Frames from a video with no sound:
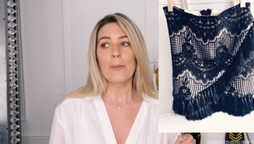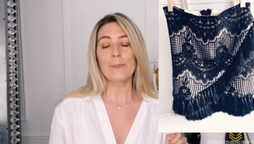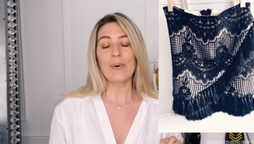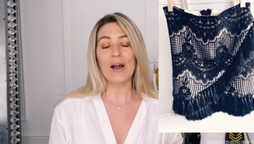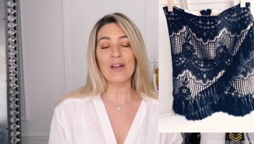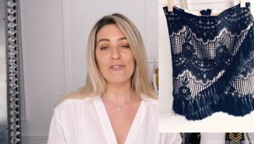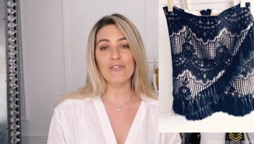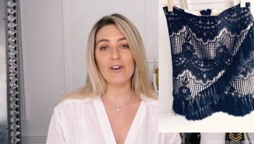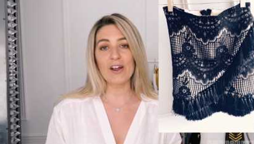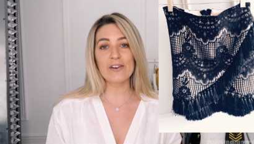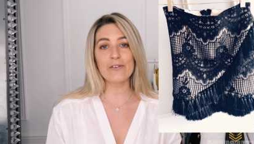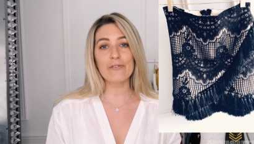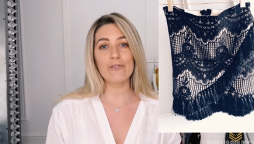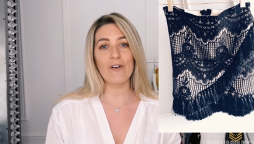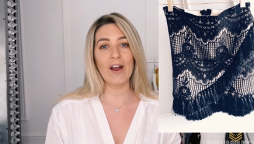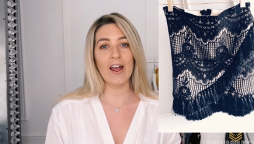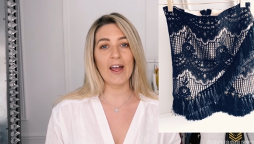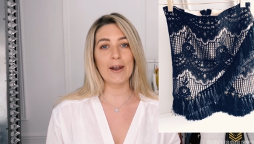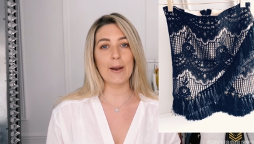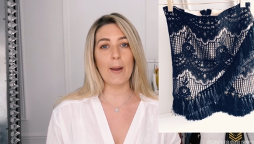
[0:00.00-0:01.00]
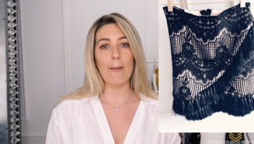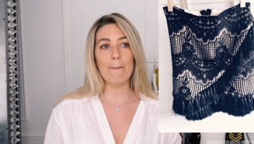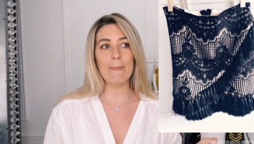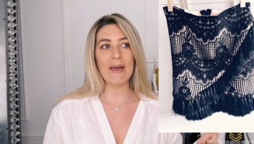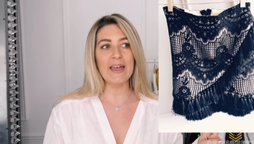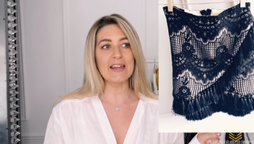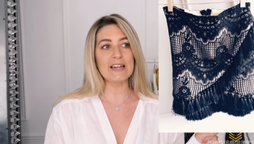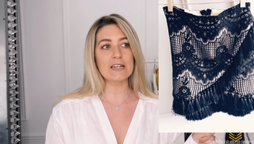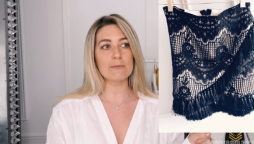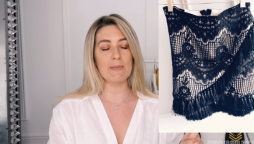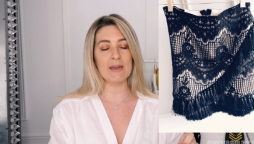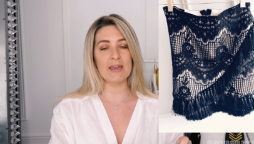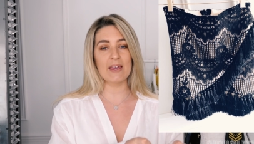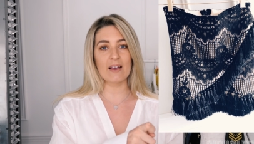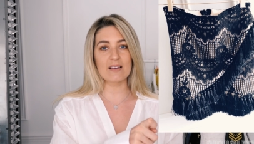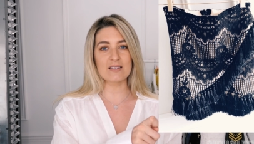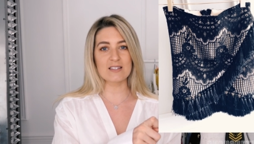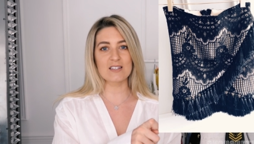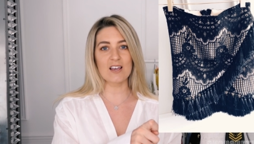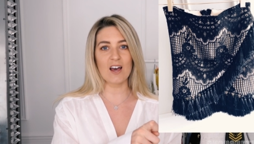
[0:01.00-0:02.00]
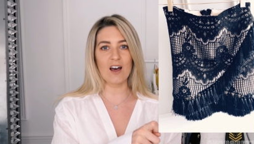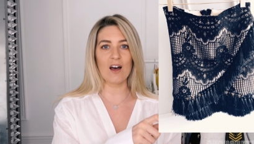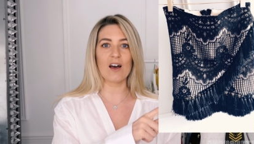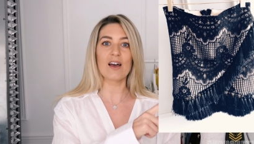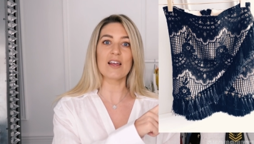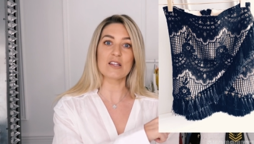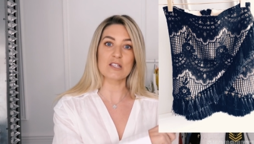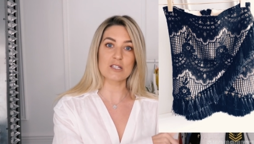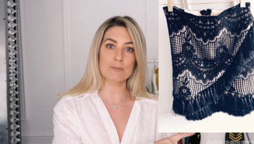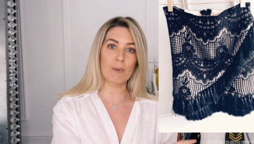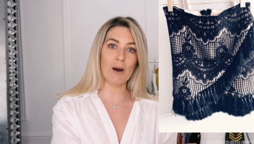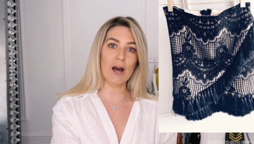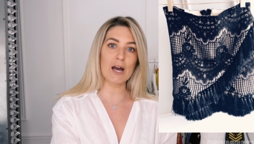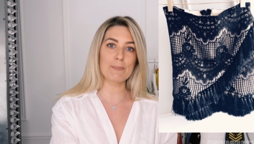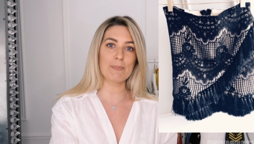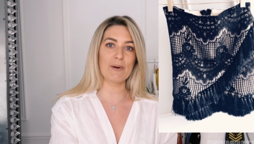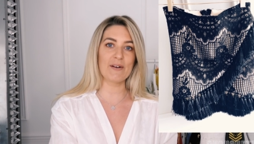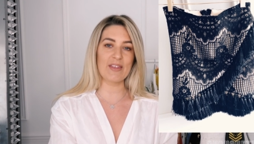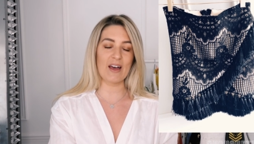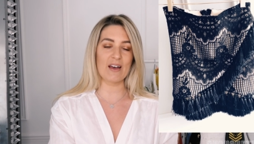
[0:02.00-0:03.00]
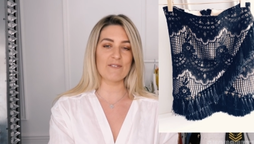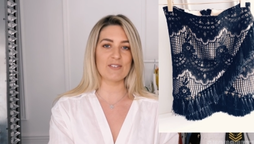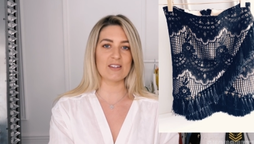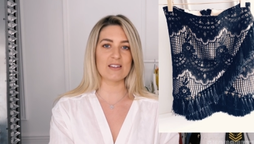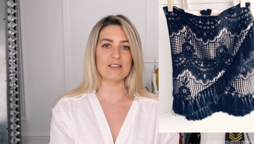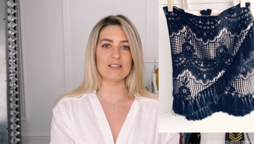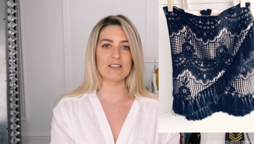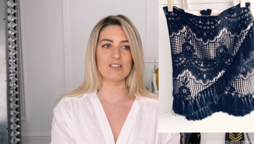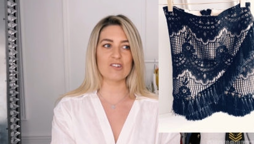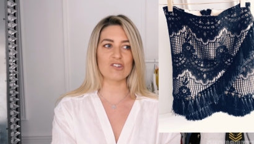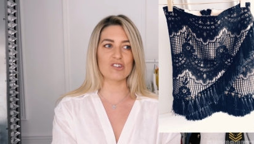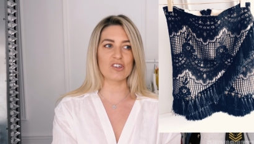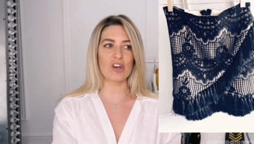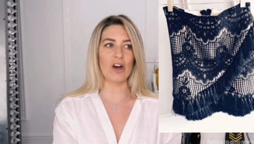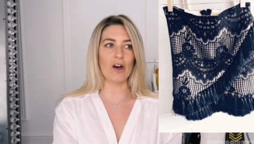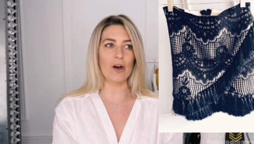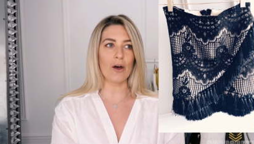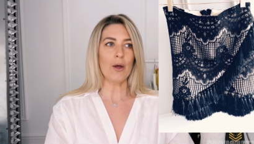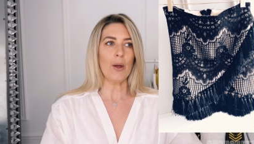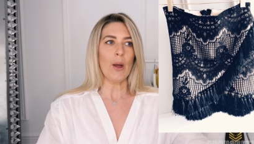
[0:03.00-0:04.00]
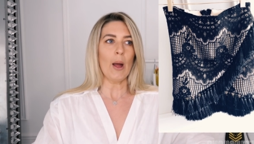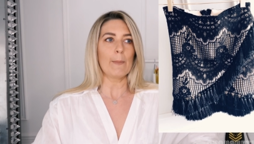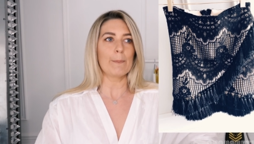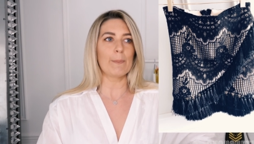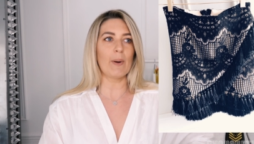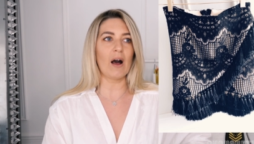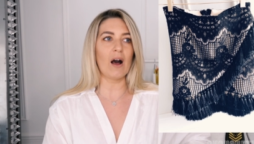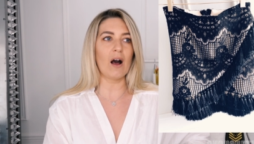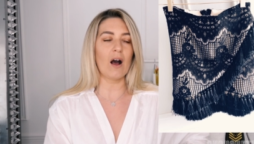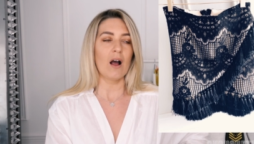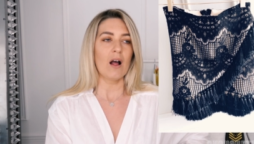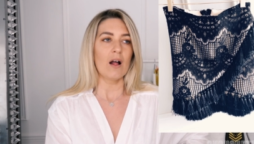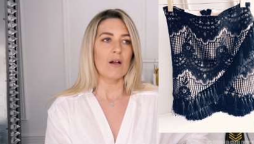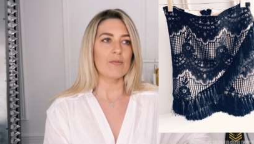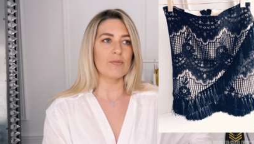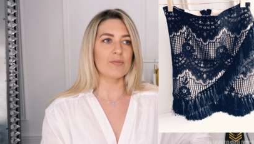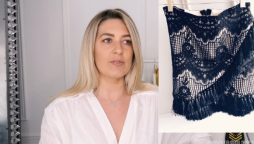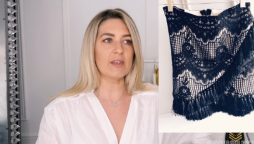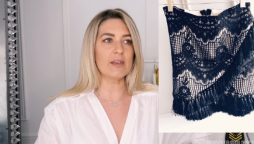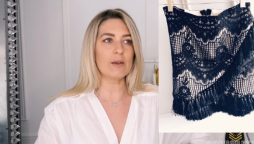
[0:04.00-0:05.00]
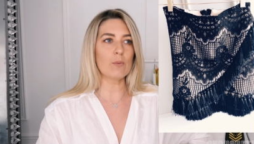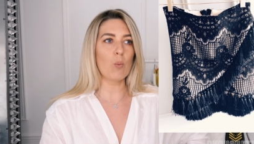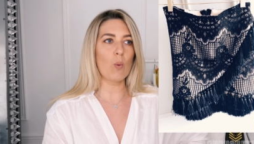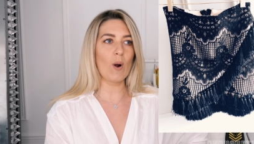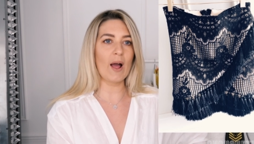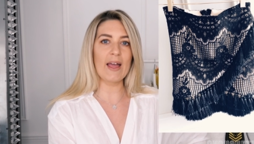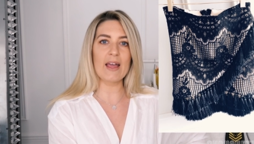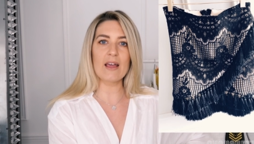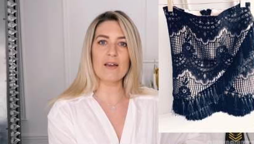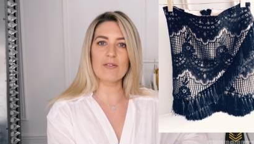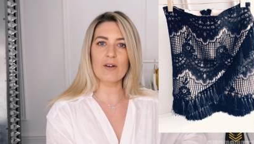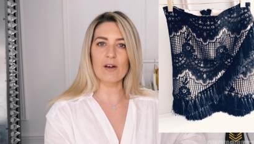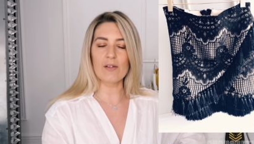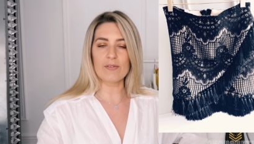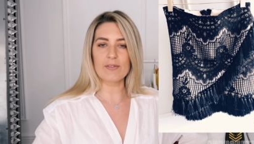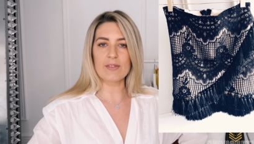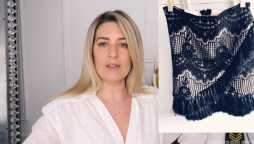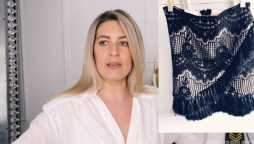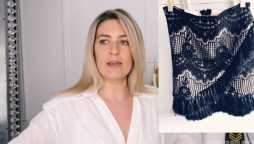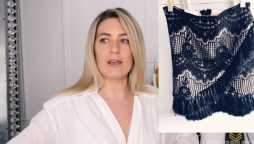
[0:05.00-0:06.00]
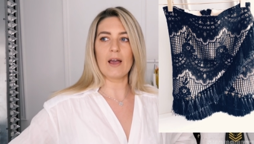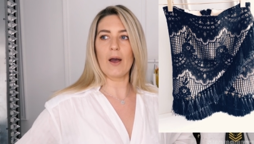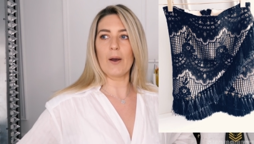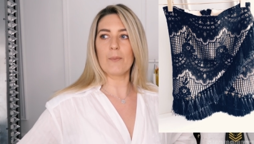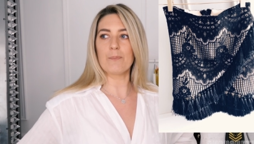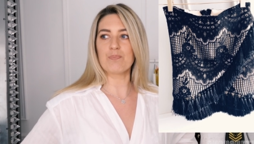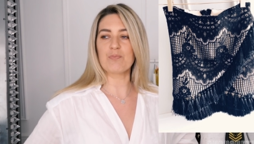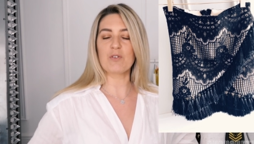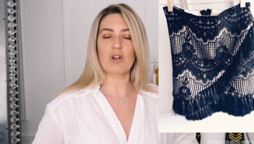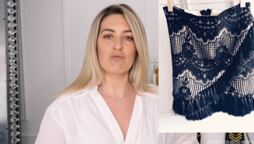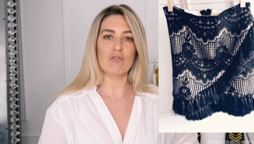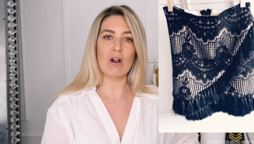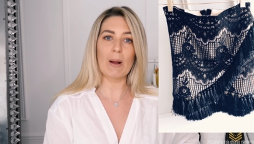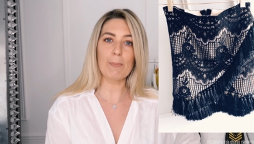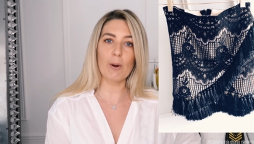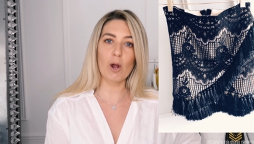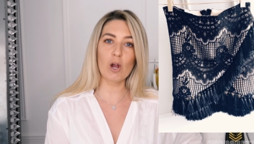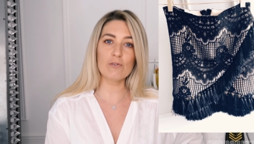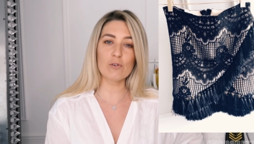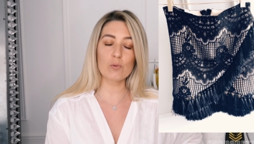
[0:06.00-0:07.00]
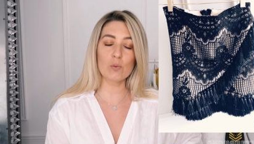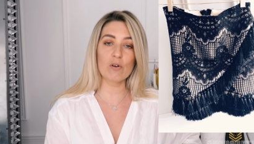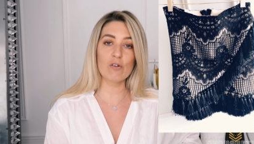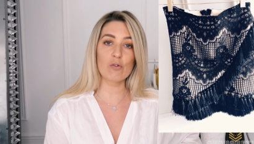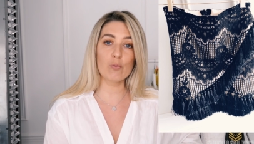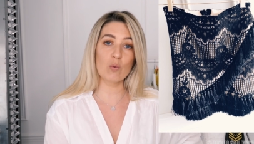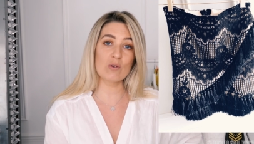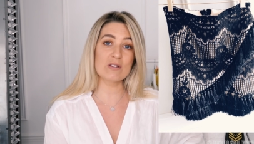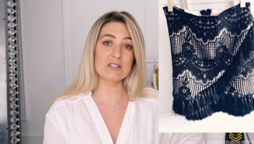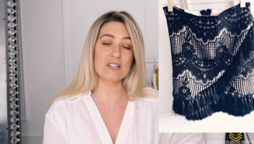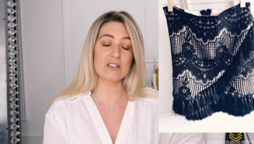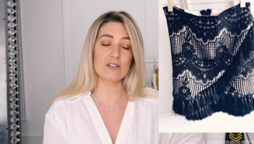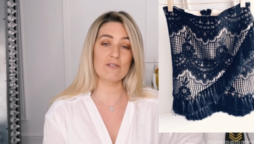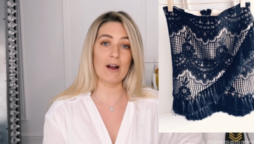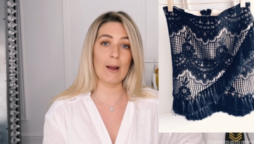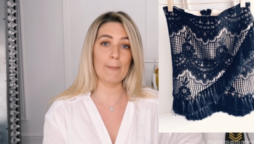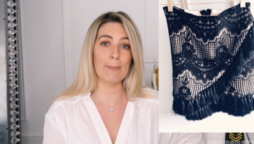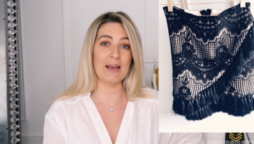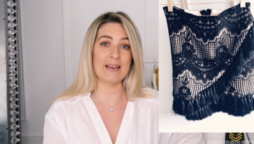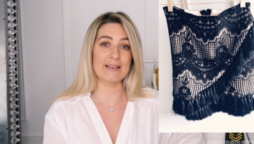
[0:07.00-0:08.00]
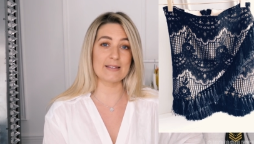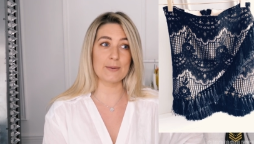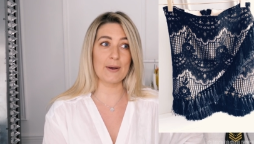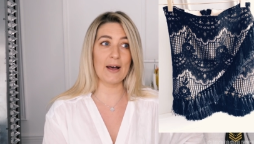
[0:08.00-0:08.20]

My friend Fran made me a skirt inspired by that vintage skirt but the way that the um, wrap over was wasn't in the right place.